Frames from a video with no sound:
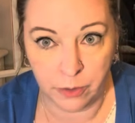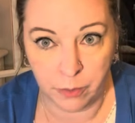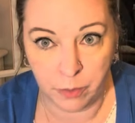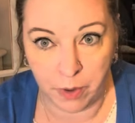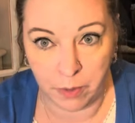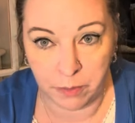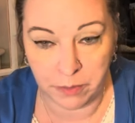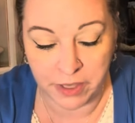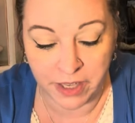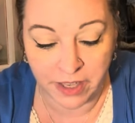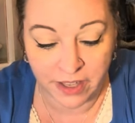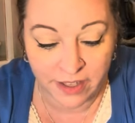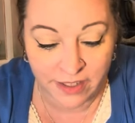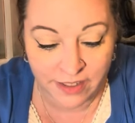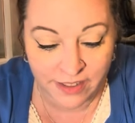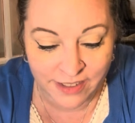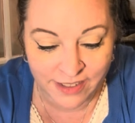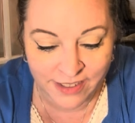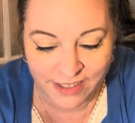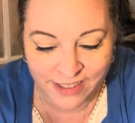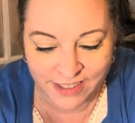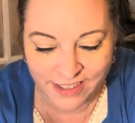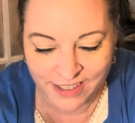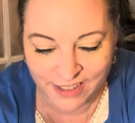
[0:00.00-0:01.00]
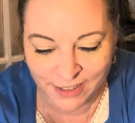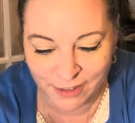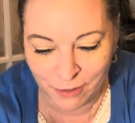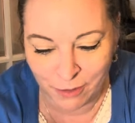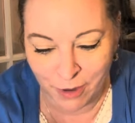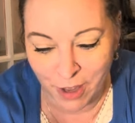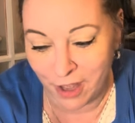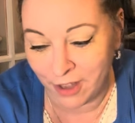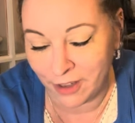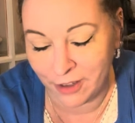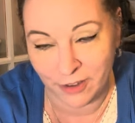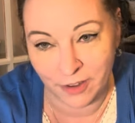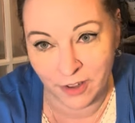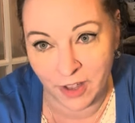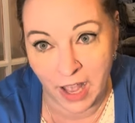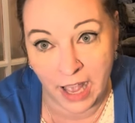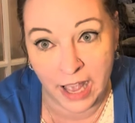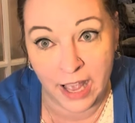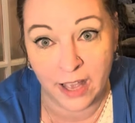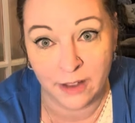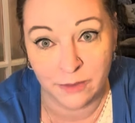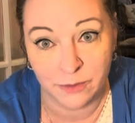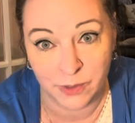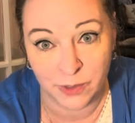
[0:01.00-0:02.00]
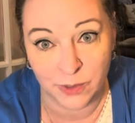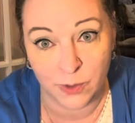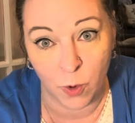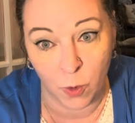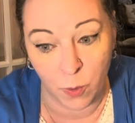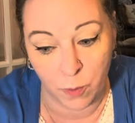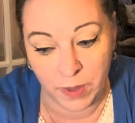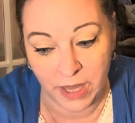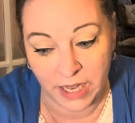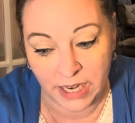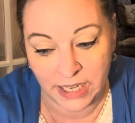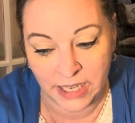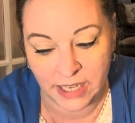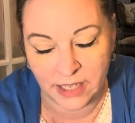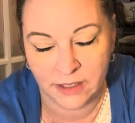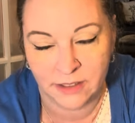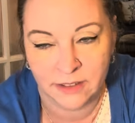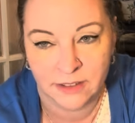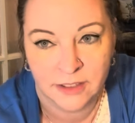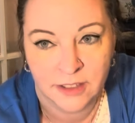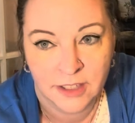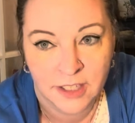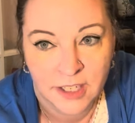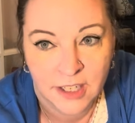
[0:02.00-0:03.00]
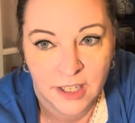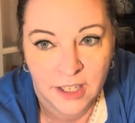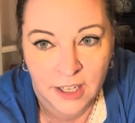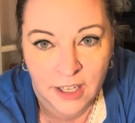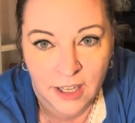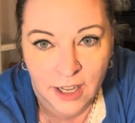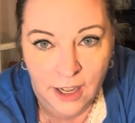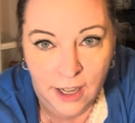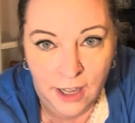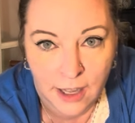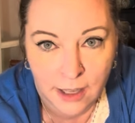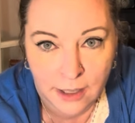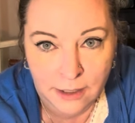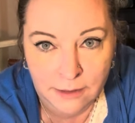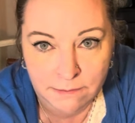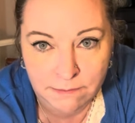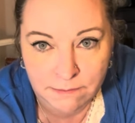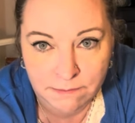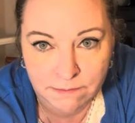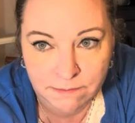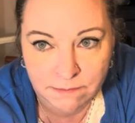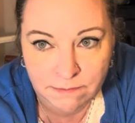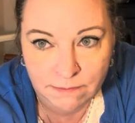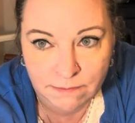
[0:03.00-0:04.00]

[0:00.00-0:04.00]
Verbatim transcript: pumpkins. I have so many. Um,